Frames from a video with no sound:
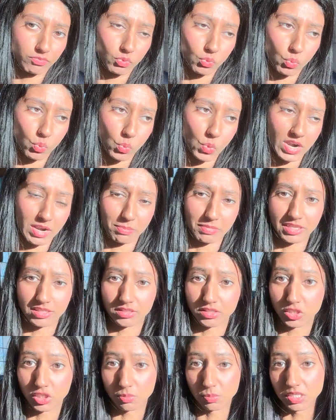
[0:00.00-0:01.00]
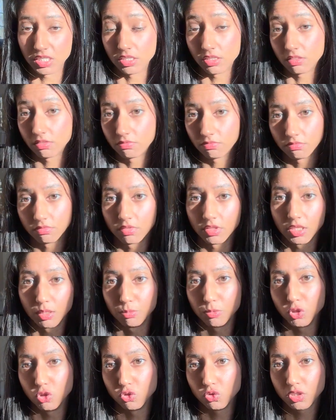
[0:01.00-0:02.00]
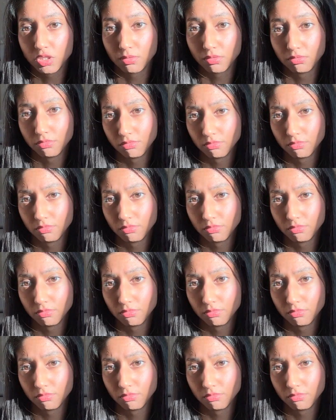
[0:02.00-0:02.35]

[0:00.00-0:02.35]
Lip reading: what it means to be the muse.